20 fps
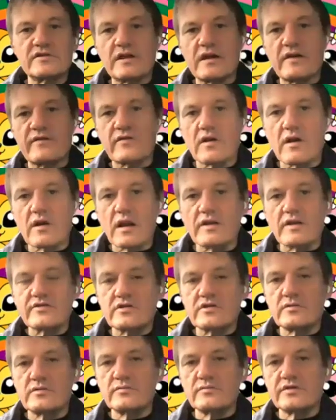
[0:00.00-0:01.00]
staff, and
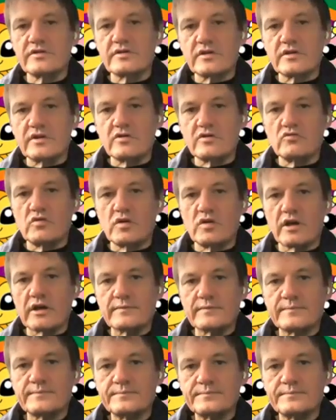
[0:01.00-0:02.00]
classrooms are you
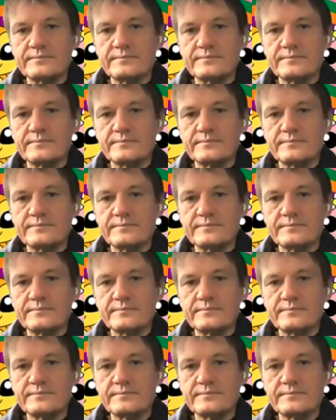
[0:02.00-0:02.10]
running?